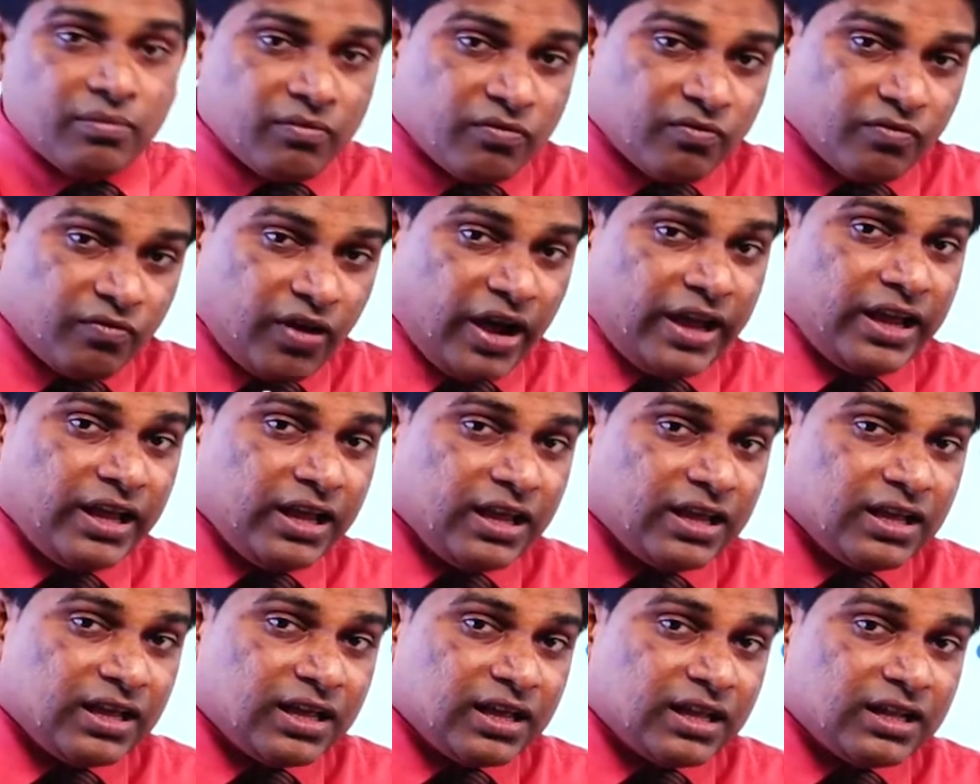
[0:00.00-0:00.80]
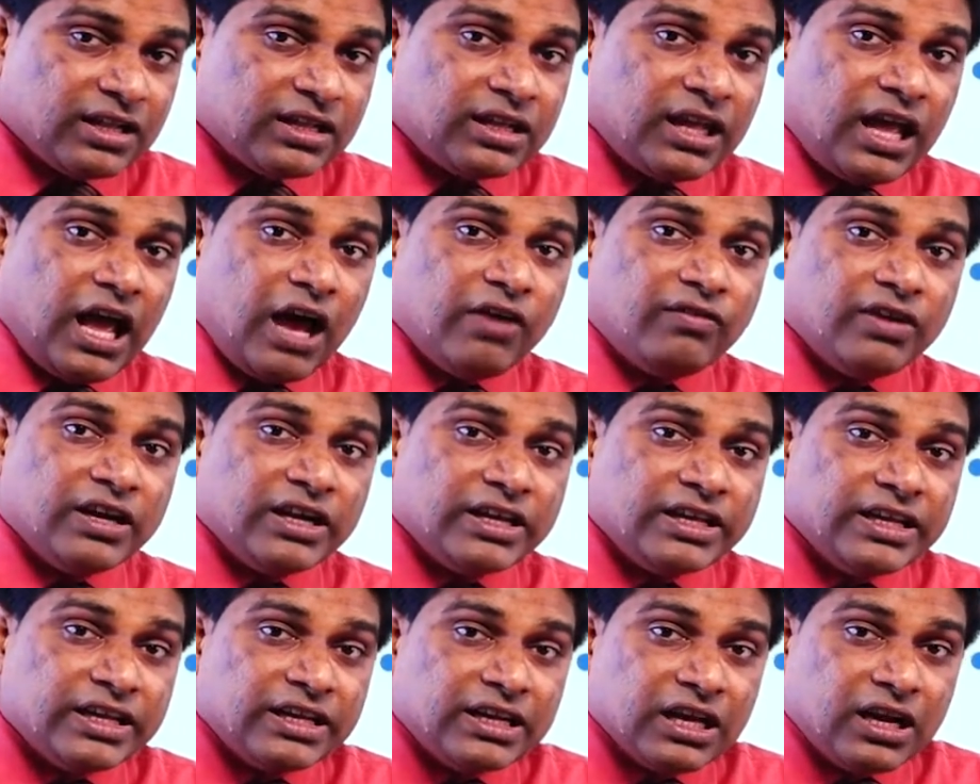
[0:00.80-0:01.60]
Why? They have a
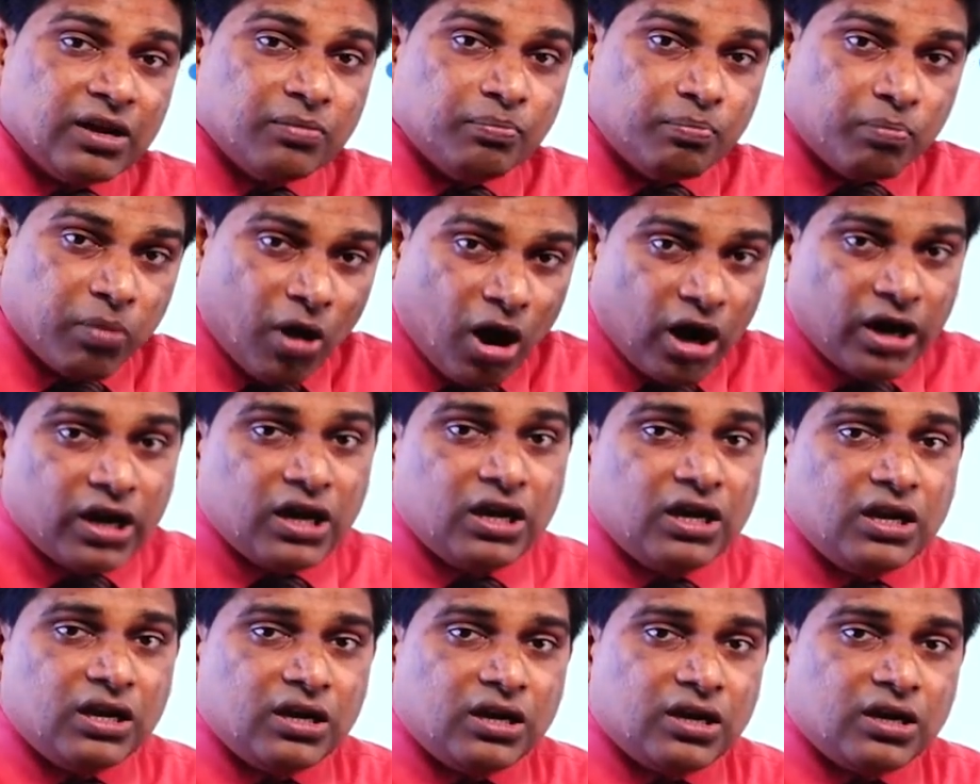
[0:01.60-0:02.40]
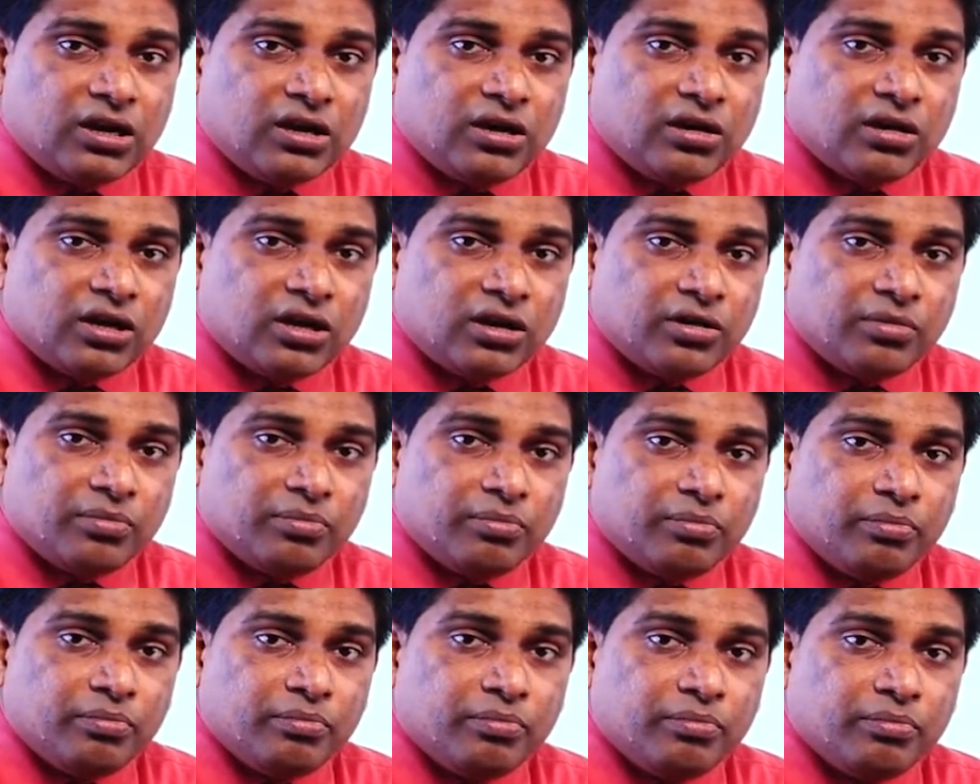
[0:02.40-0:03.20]
legal bond
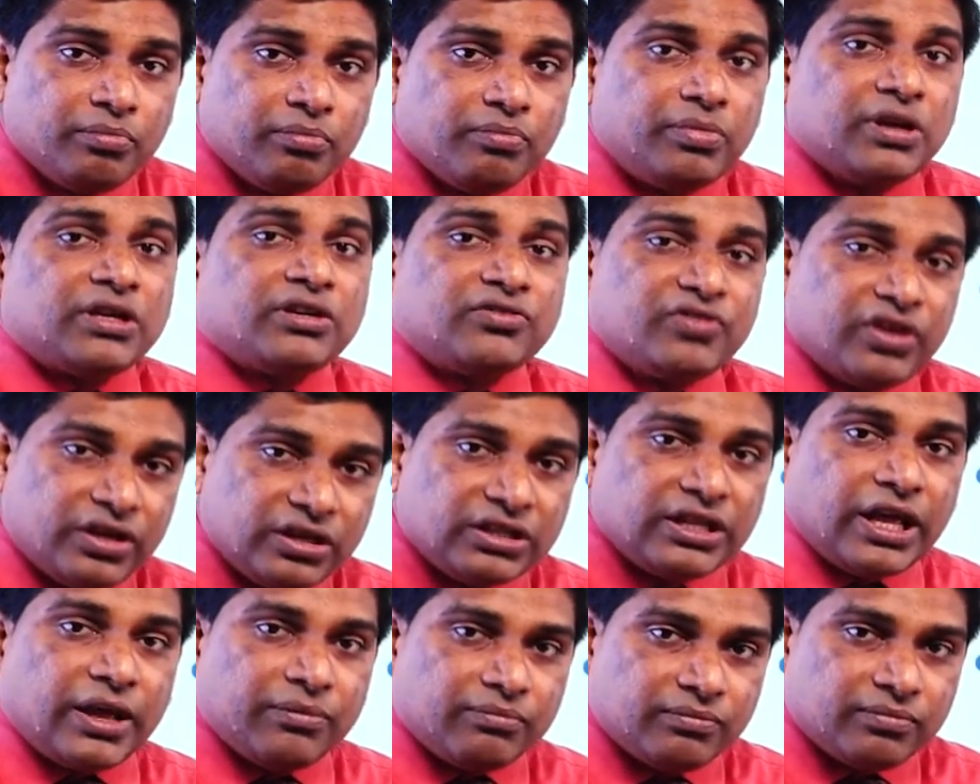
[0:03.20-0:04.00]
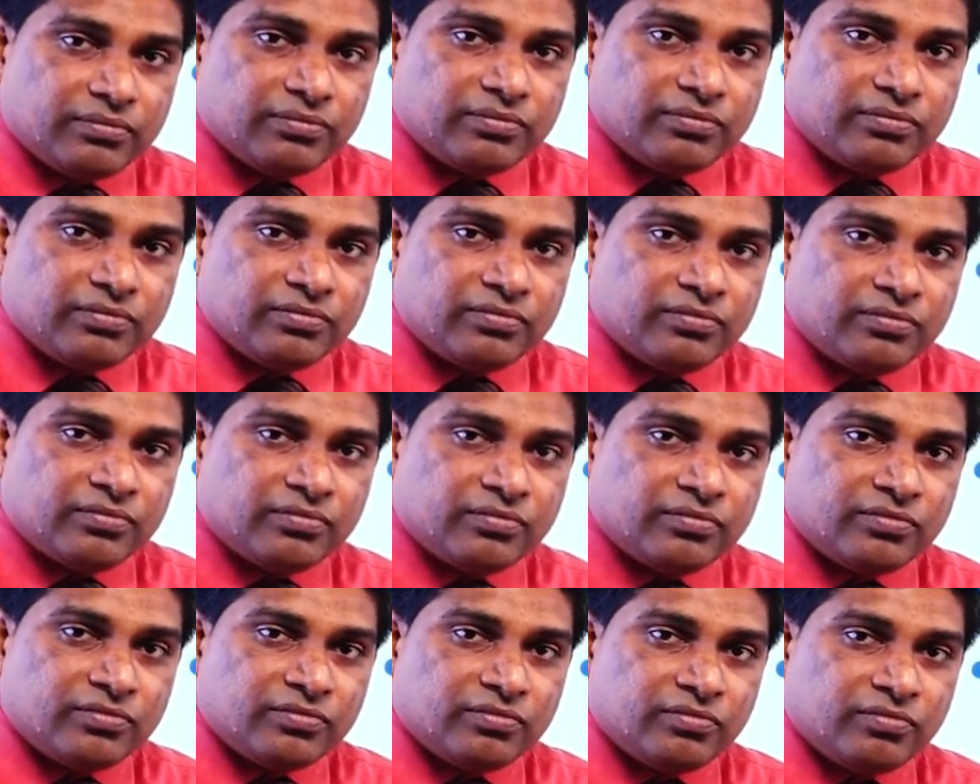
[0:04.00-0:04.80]
between them.
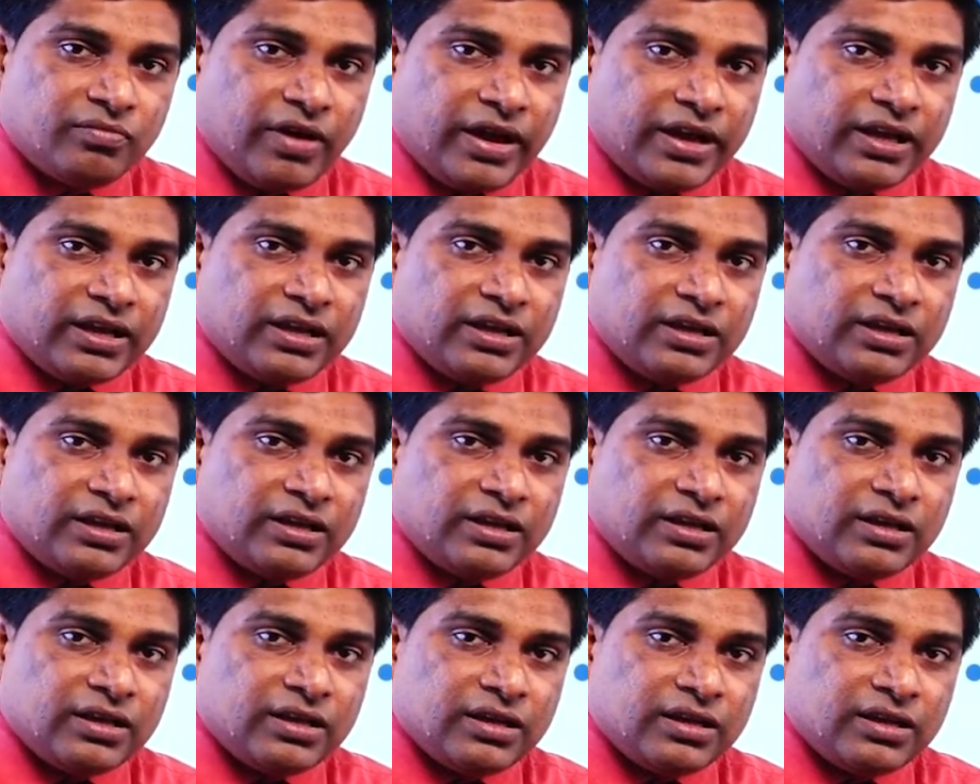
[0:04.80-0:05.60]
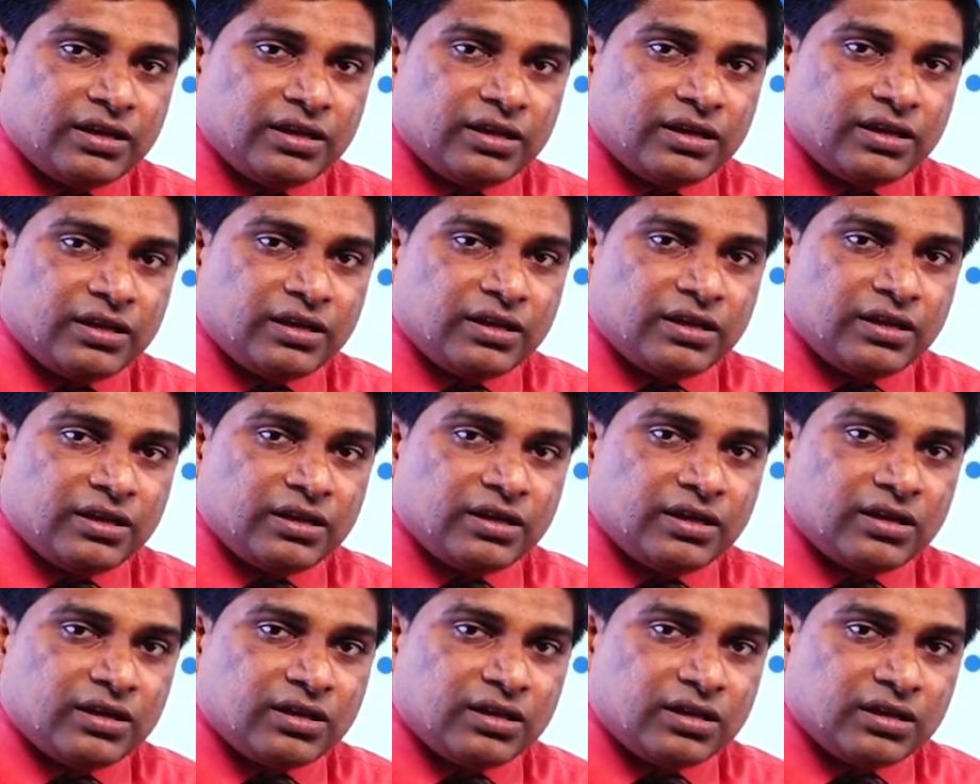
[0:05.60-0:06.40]
Why?
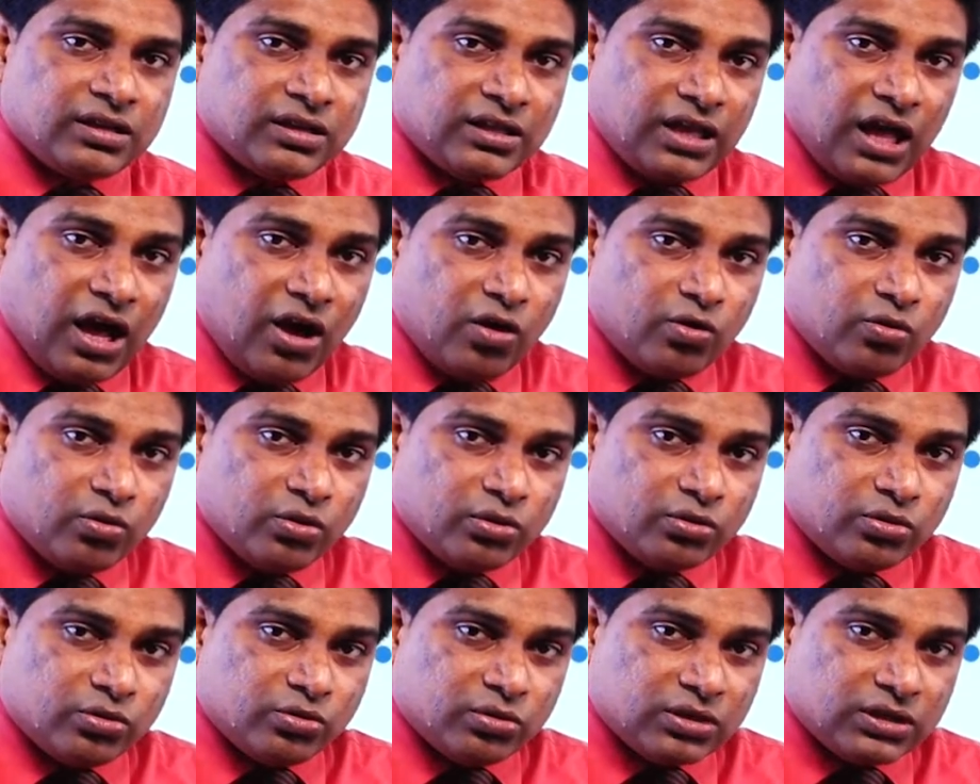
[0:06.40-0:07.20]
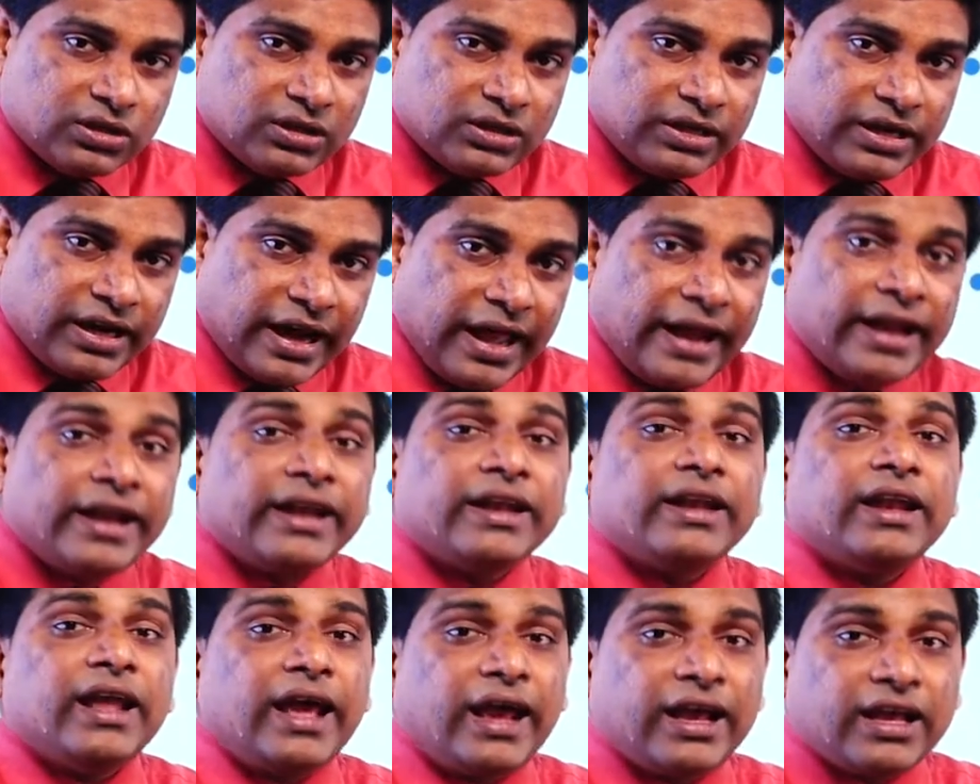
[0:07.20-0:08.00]
They have an
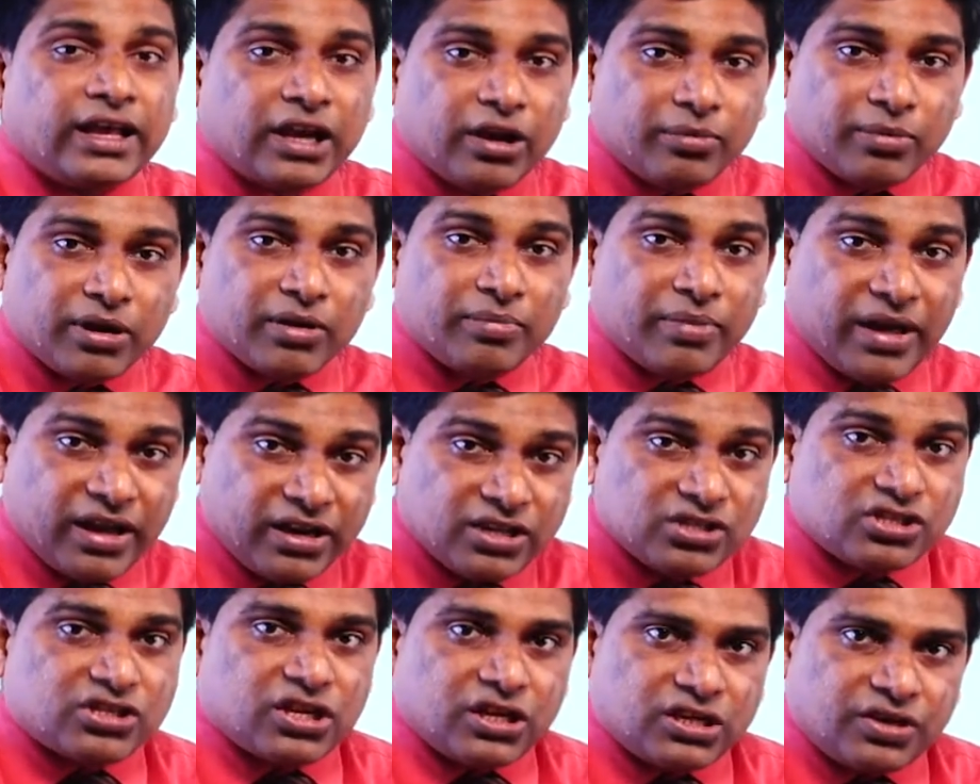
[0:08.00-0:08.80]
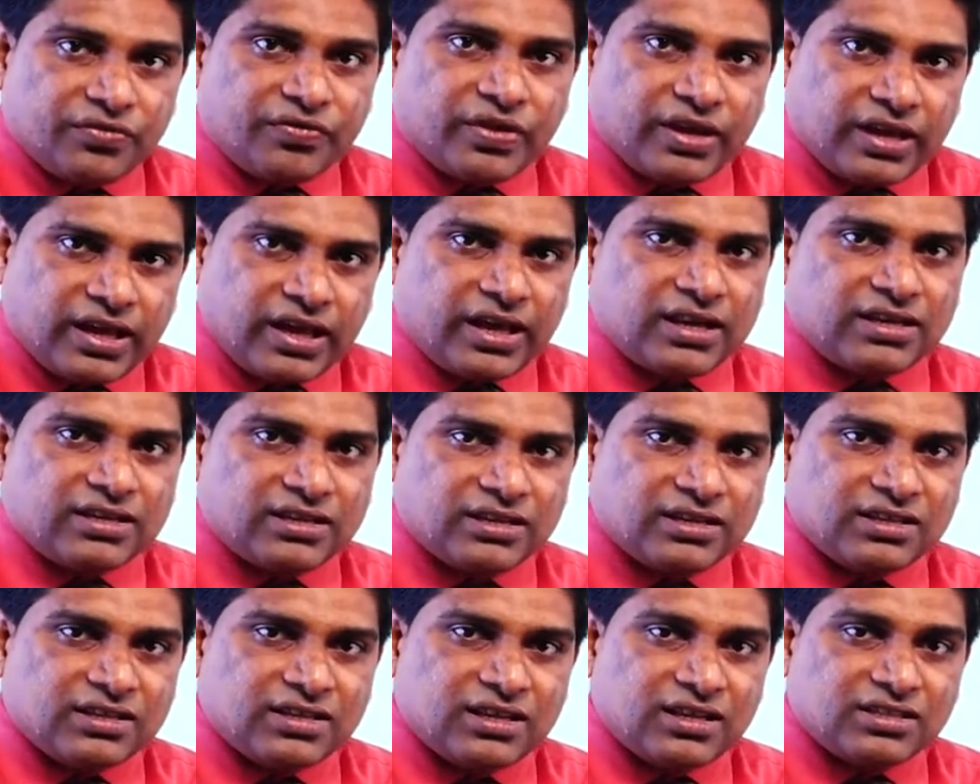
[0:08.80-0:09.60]
agreement, marriage
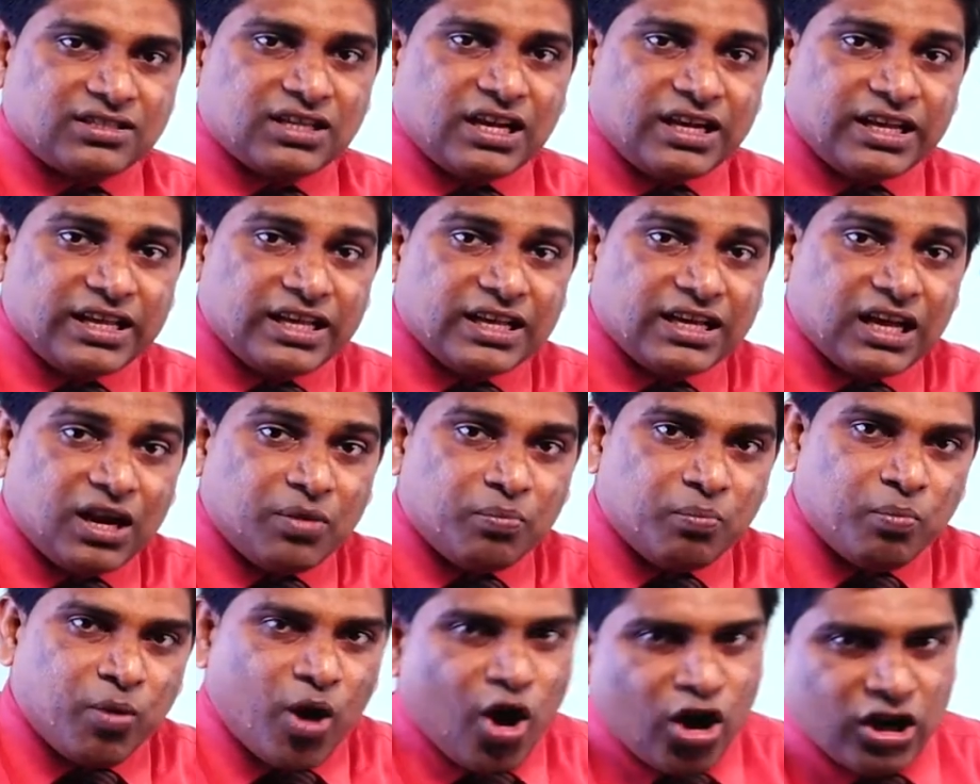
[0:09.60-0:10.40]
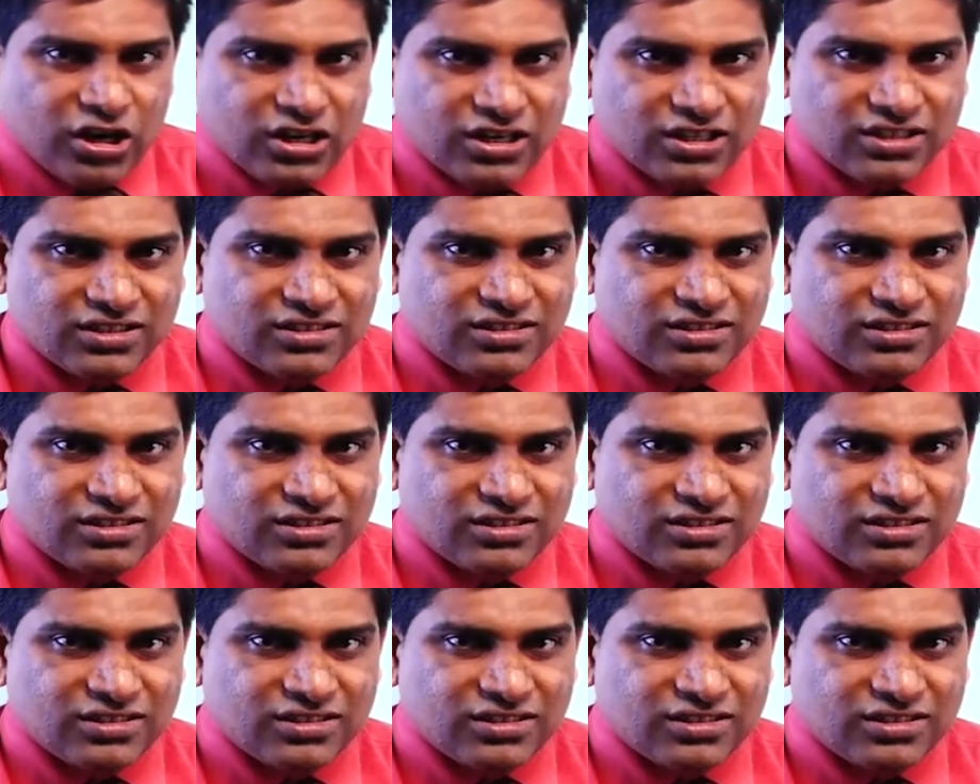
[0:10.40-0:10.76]
certificate. It's a legal bond,